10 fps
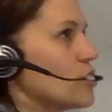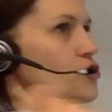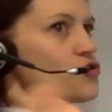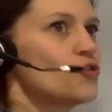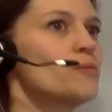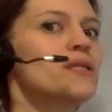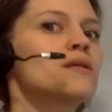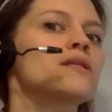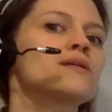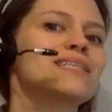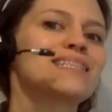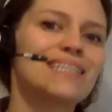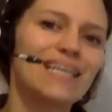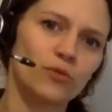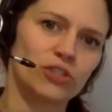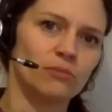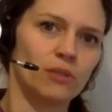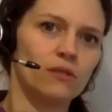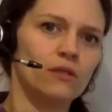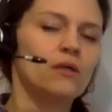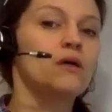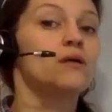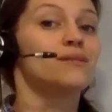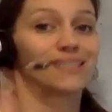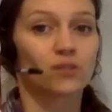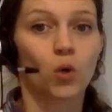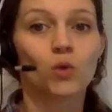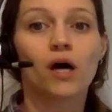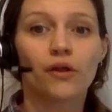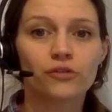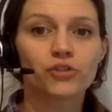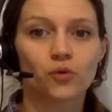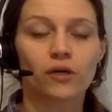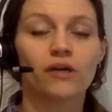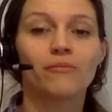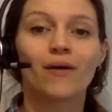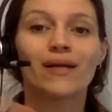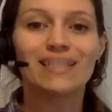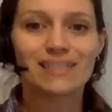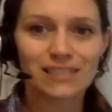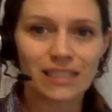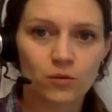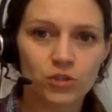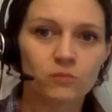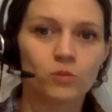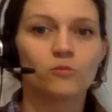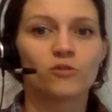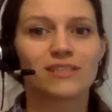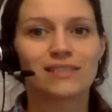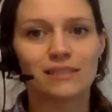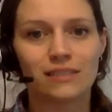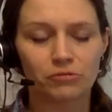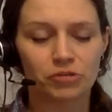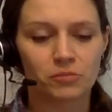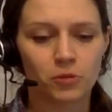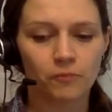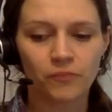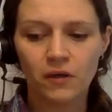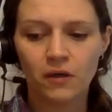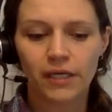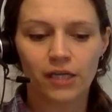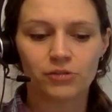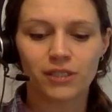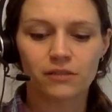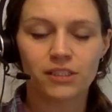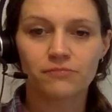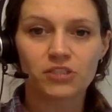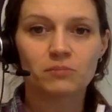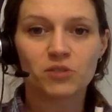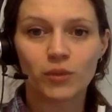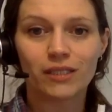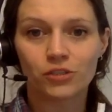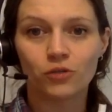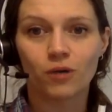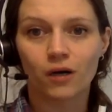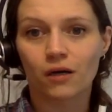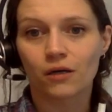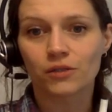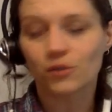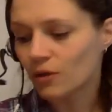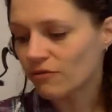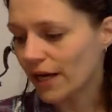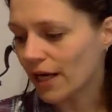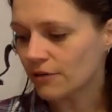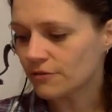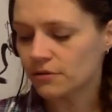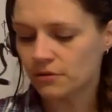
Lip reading: assuming that they're distinguishable, that's a whole other story about indistinguishable versus distinguishable. Can you tell the difference between the 2 markers? Or if I have,